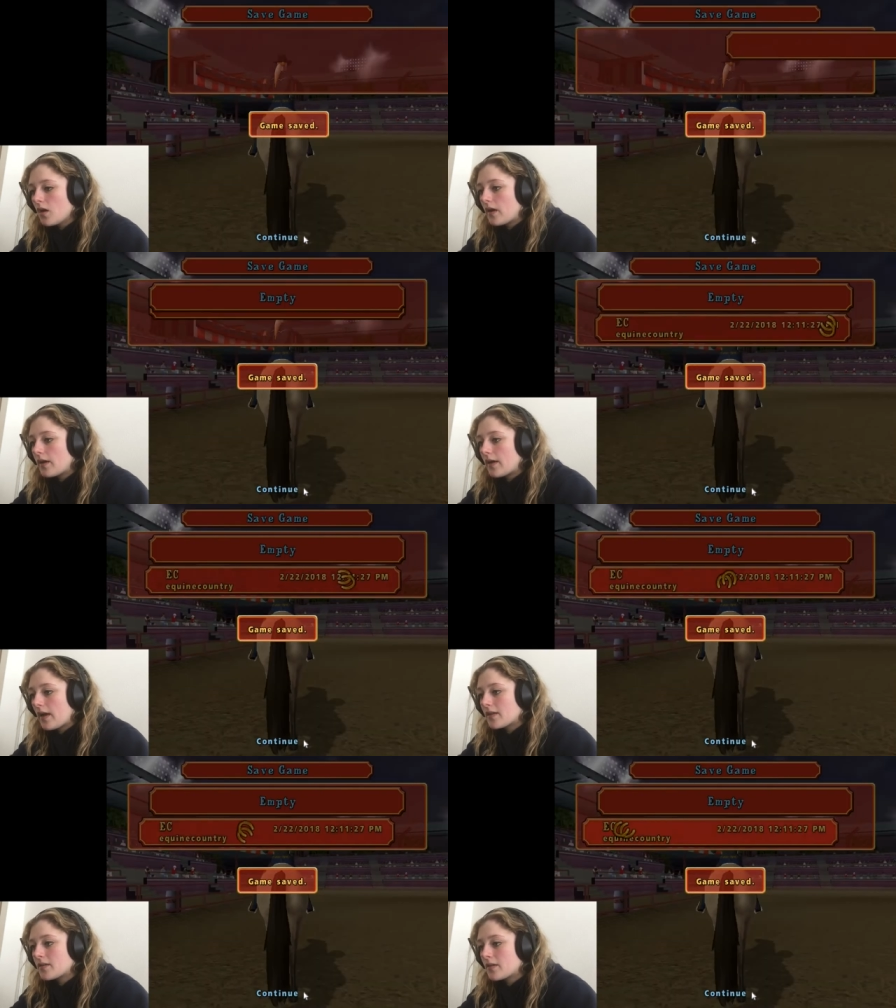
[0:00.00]
Alright
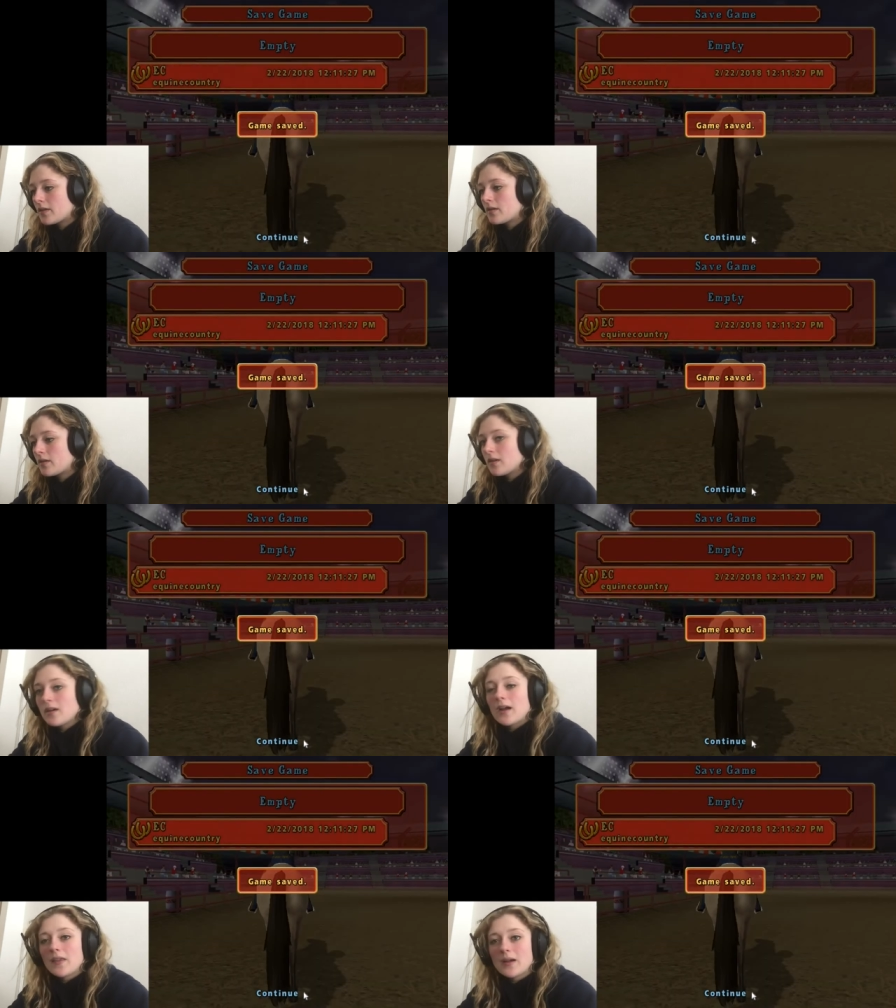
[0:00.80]
guys,
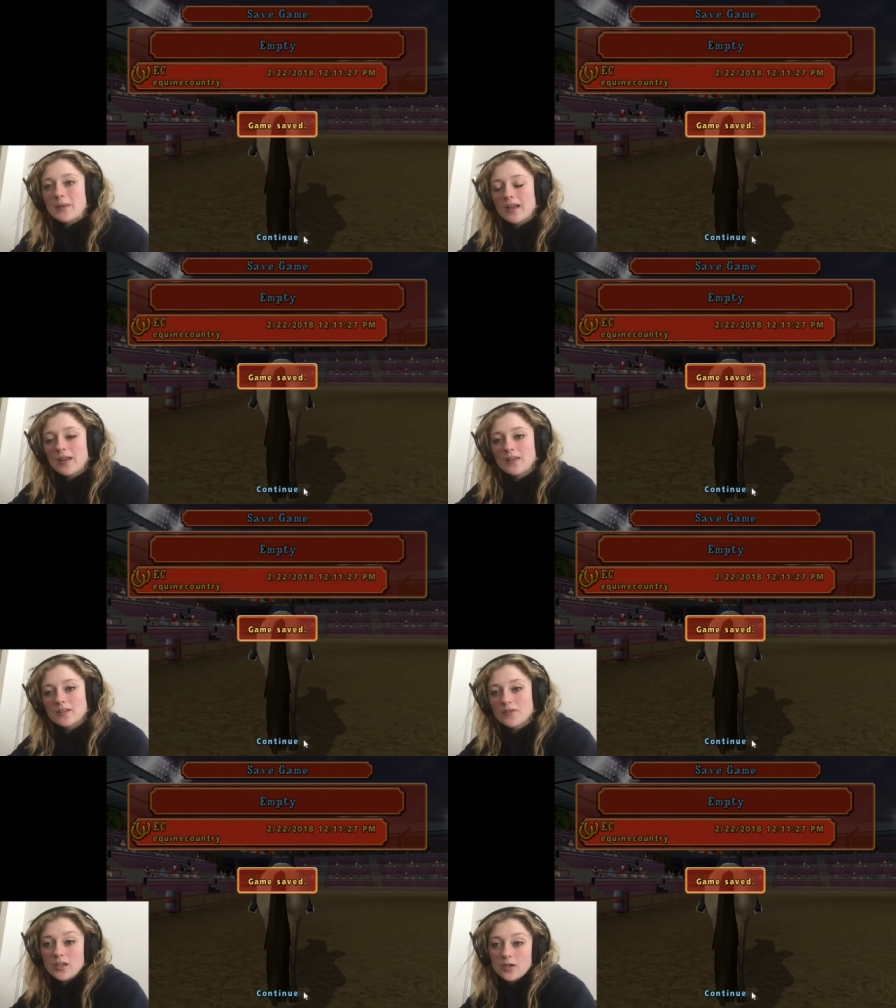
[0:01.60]
I think I'm going to end
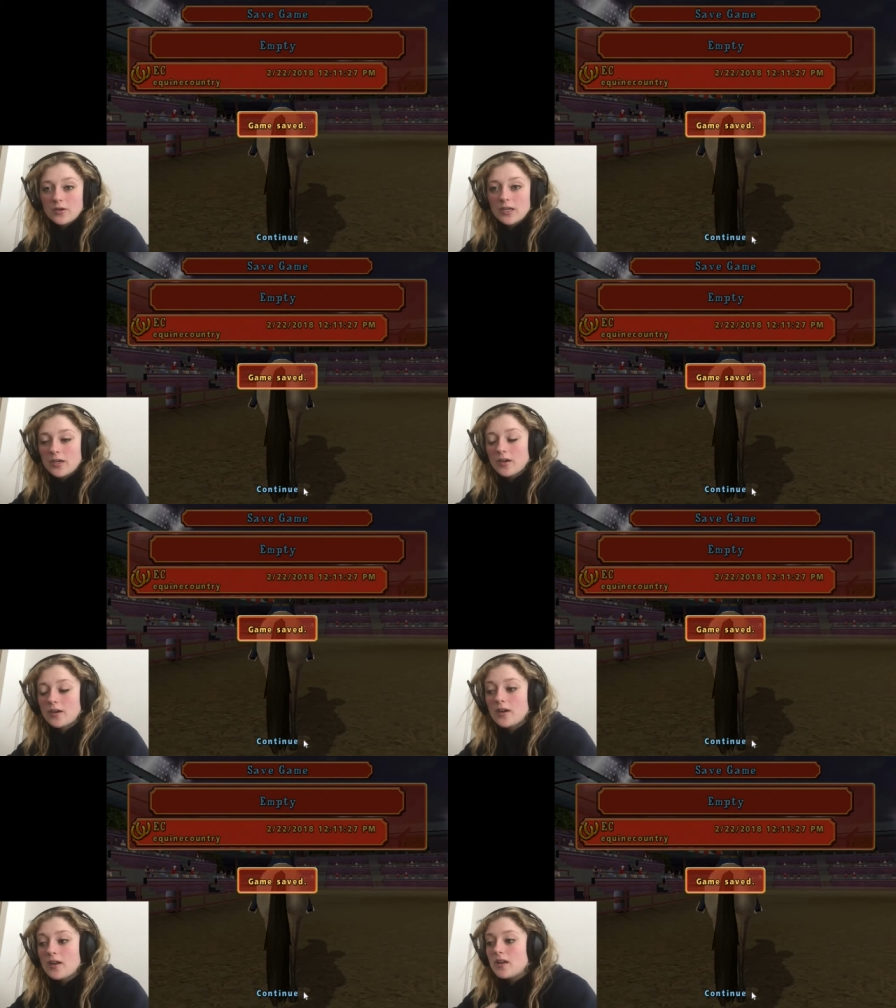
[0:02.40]
this video here.